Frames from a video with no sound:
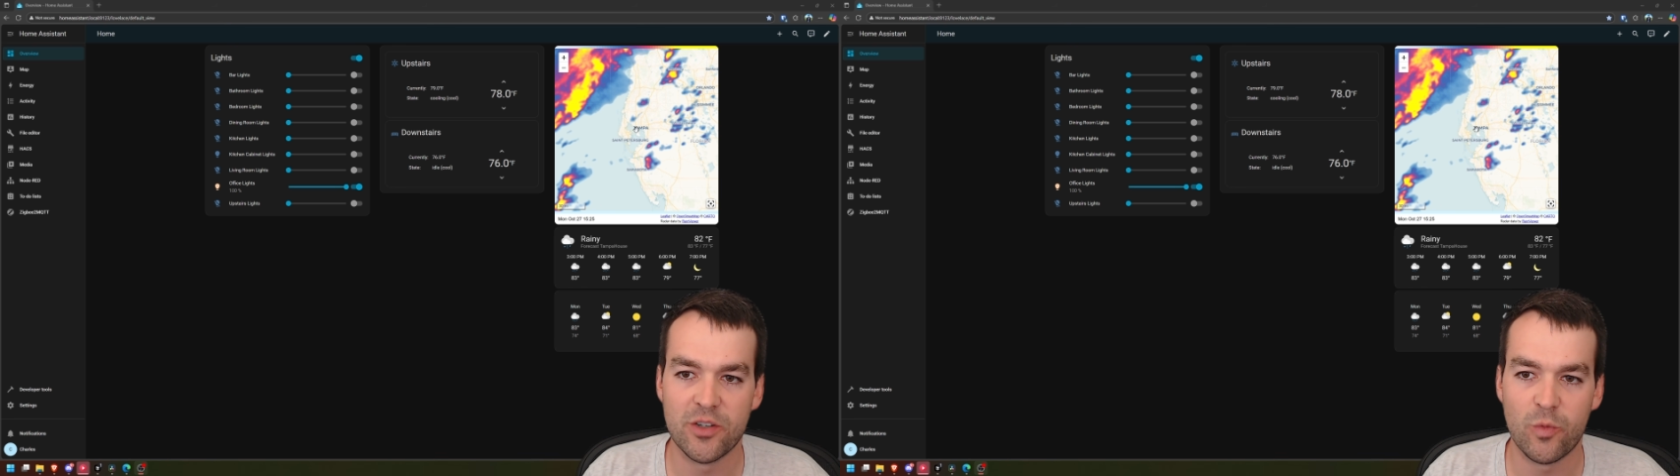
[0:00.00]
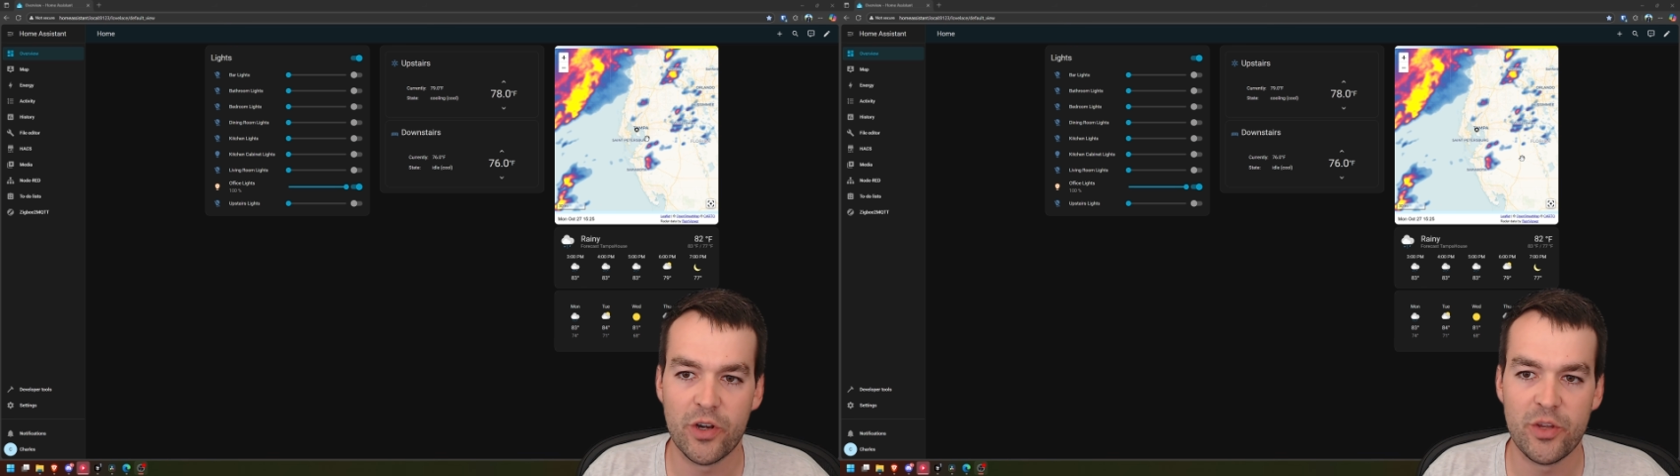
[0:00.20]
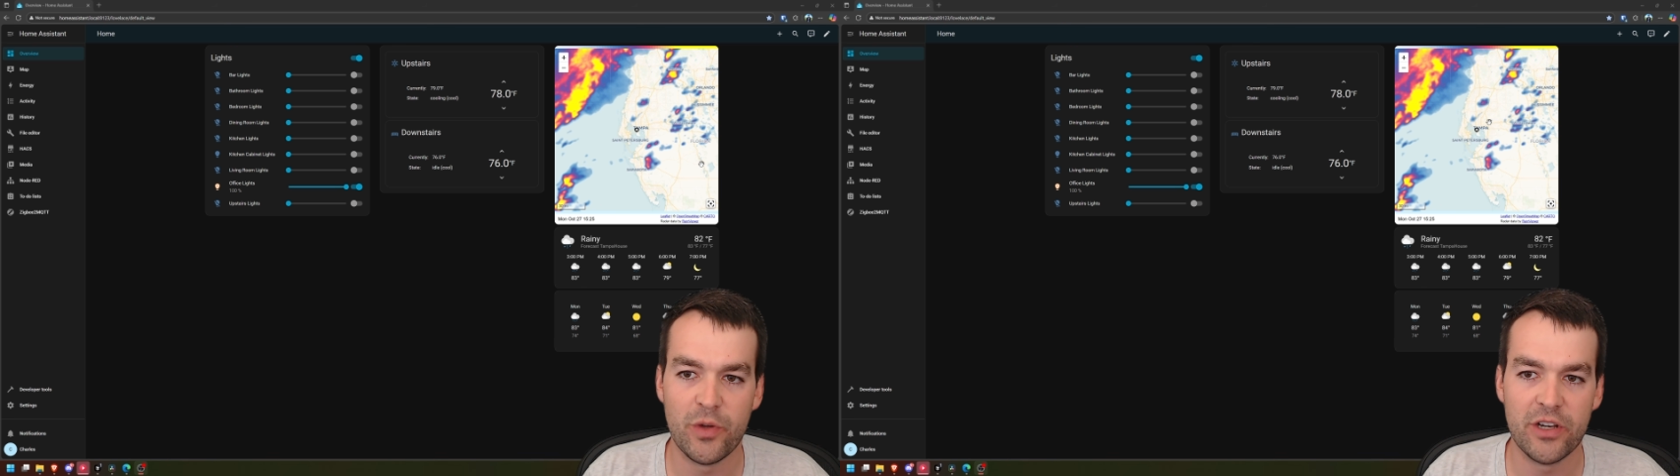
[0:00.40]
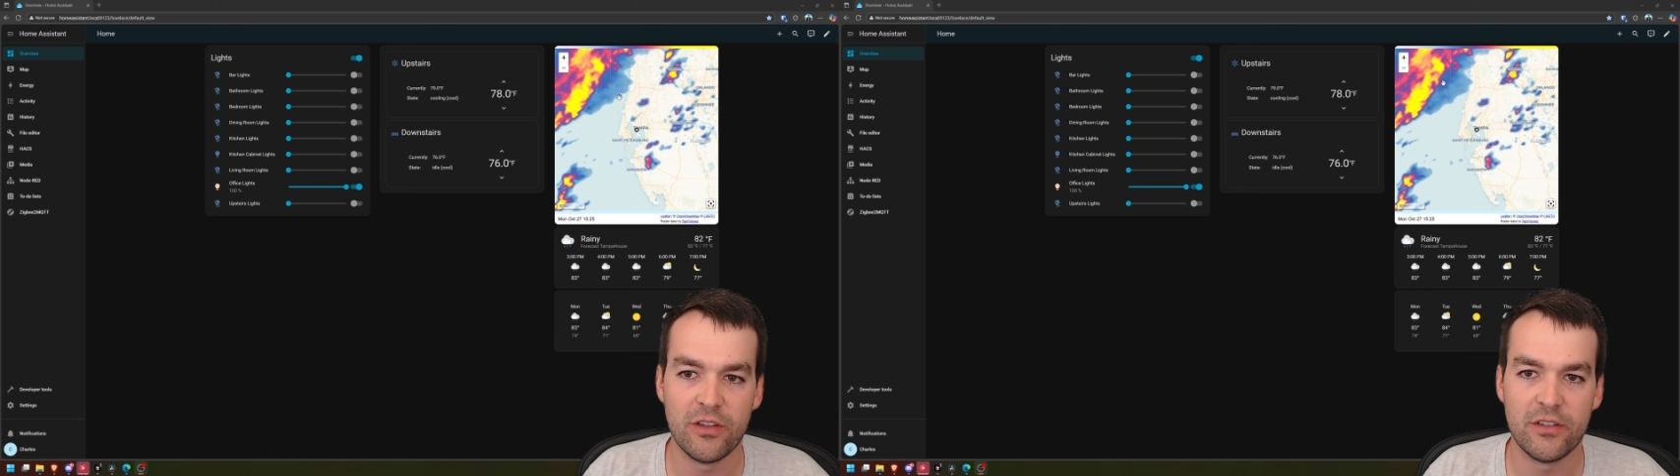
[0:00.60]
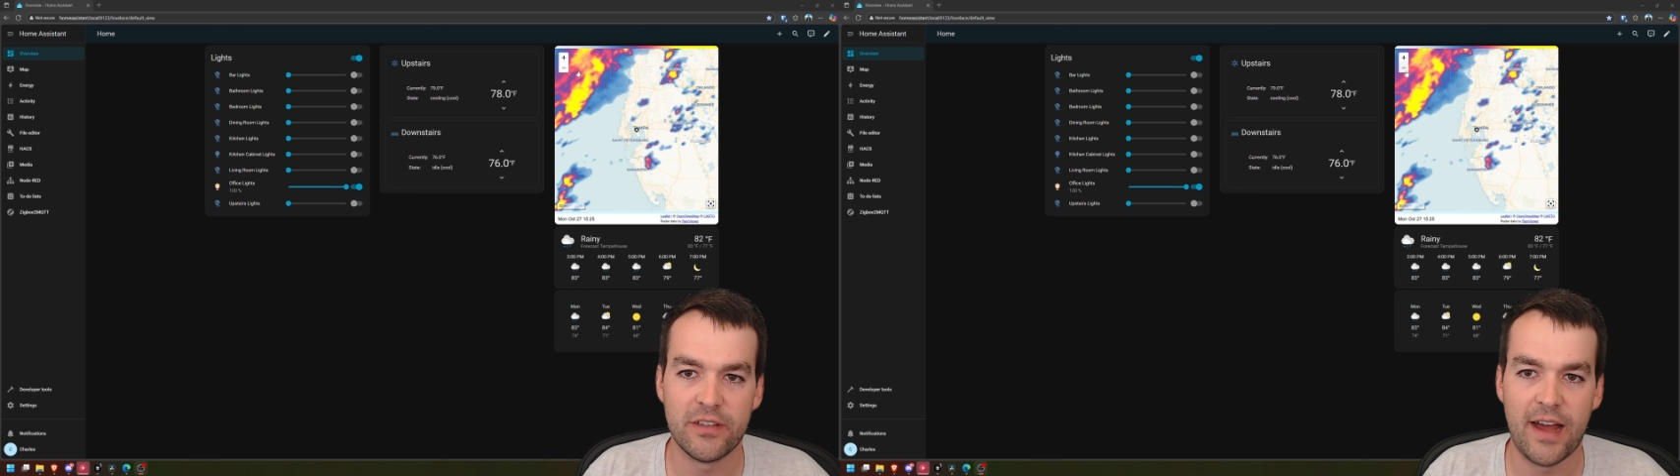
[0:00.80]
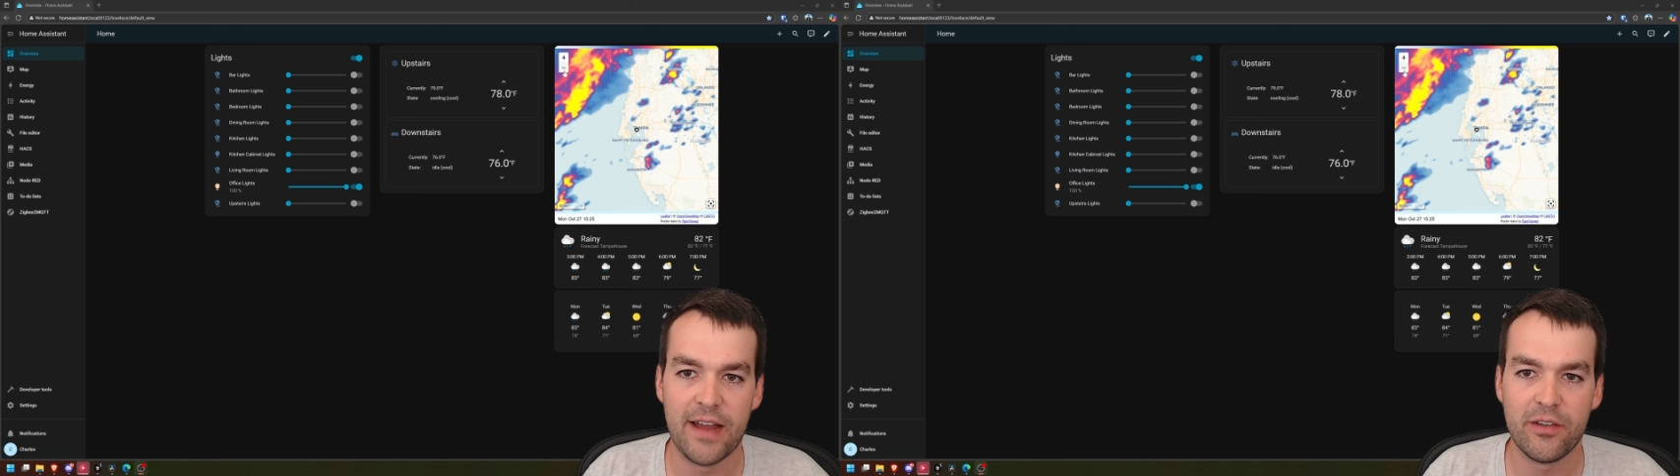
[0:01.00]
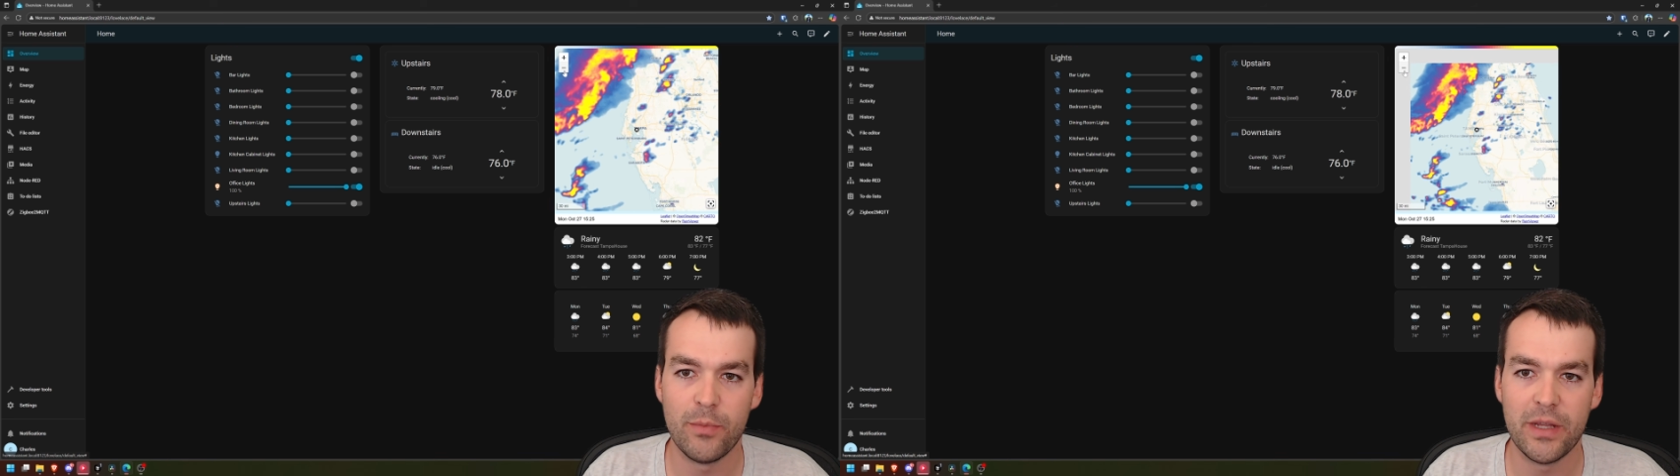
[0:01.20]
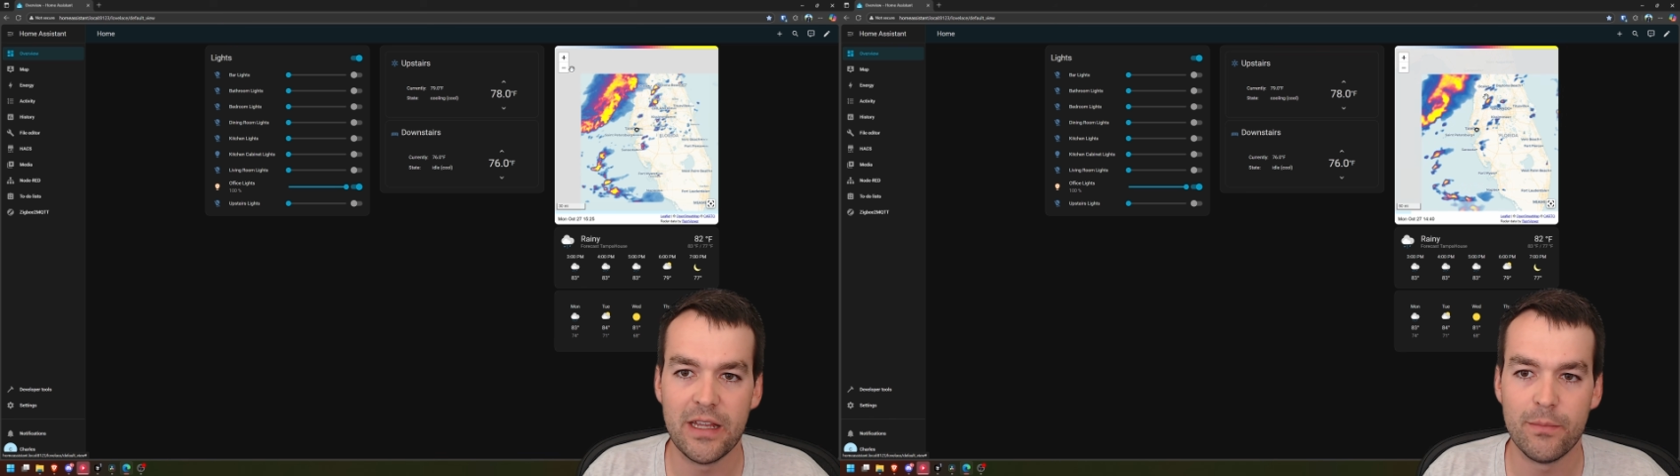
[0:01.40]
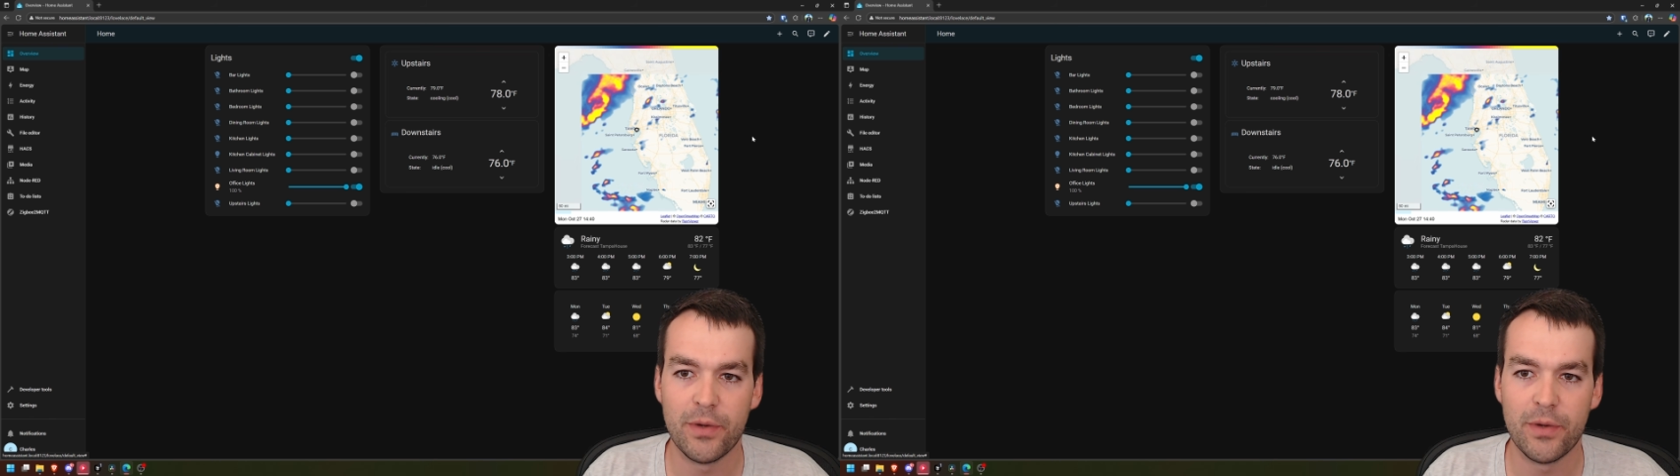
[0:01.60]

or where you want your little dot to be,